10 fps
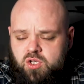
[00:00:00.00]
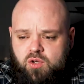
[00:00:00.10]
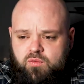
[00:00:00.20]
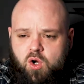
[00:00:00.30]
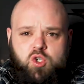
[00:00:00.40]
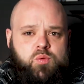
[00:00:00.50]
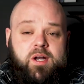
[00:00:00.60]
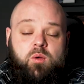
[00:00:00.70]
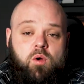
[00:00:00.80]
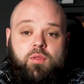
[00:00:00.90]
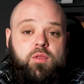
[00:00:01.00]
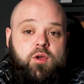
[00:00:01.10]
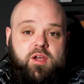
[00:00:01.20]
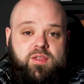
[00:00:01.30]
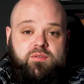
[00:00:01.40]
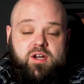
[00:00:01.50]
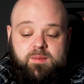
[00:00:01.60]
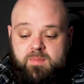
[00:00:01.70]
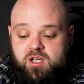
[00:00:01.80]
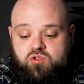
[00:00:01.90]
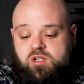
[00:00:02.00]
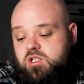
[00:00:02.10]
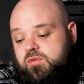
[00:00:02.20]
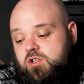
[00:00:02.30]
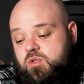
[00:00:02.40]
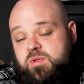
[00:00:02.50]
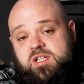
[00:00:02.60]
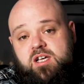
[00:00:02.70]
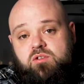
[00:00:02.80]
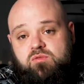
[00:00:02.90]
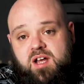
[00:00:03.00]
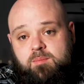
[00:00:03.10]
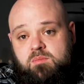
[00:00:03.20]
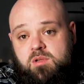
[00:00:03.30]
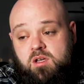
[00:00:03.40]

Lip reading: and you've got 2133 mega transfers per second RAM,